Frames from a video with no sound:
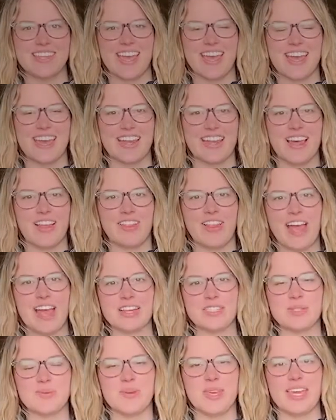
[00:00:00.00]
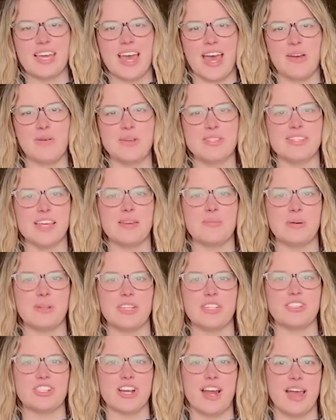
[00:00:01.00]
Dan. Last week, I was able
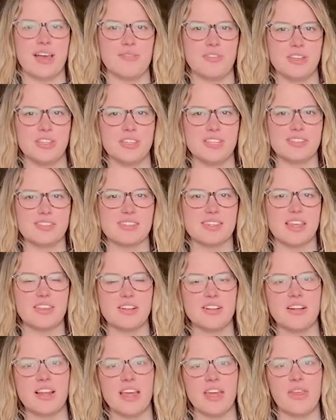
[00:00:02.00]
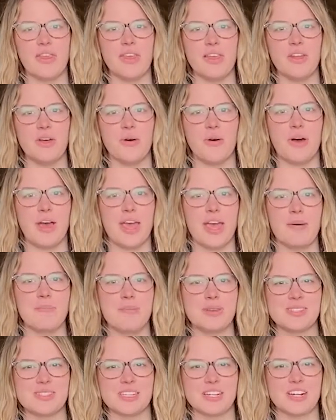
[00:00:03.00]
to travel to southern Illinois
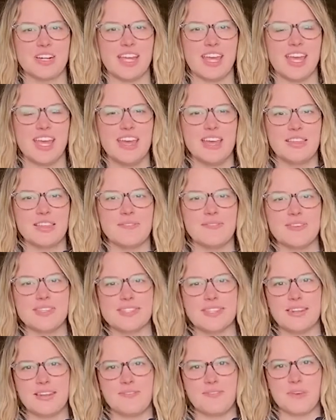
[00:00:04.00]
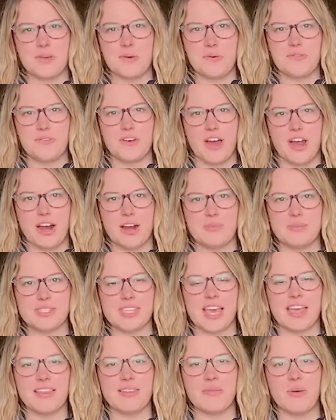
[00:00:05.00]
and Missouri to visit a few farms,
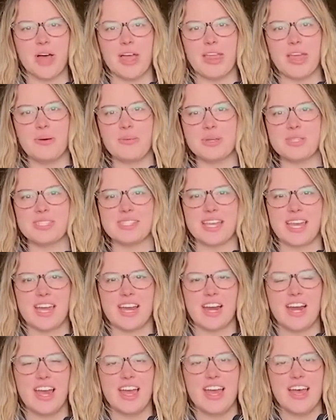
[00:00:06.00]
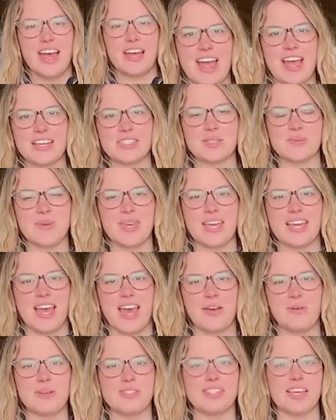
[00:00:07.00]
and while I was there, I saw
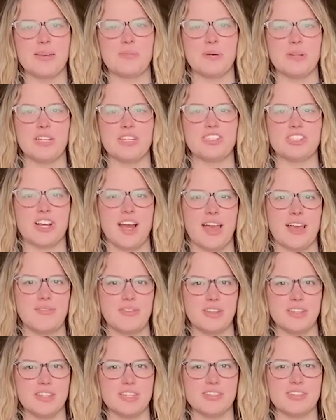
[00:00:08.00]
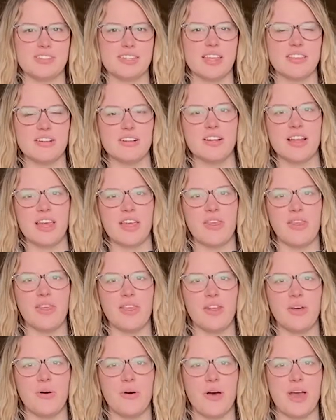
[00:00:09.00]
lots of great heifers out of
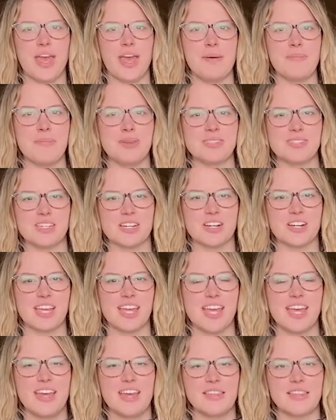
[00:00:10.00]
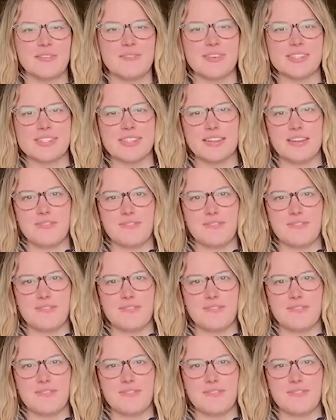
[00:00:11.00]
54 BS 595